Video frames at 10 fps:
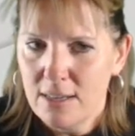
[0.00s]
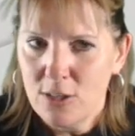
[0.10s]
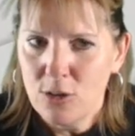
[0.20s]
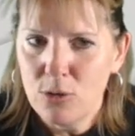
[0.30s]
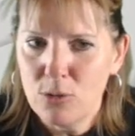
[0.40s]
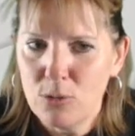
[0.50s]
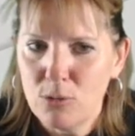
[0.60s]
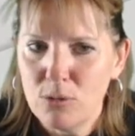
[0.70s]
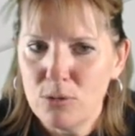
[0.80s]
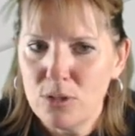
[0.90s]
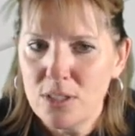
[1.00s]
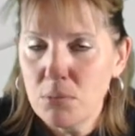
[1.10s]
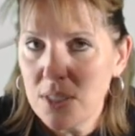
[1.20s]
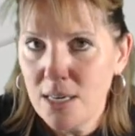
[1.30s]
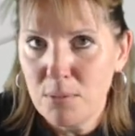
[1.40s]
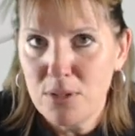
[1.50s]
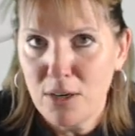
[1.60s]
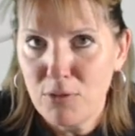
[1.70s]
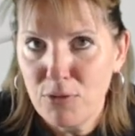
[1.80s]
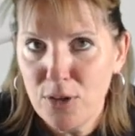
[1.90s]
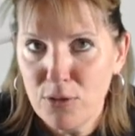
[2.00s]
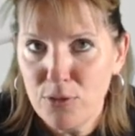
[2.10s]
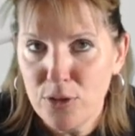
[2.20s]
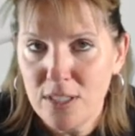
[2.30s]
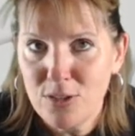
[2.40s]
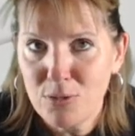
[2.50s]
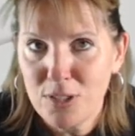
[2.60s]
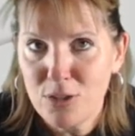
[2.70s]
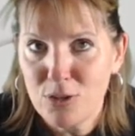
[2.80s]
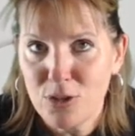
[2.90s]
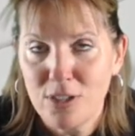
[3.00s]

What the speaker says: you sometimes are fearful as a researcher.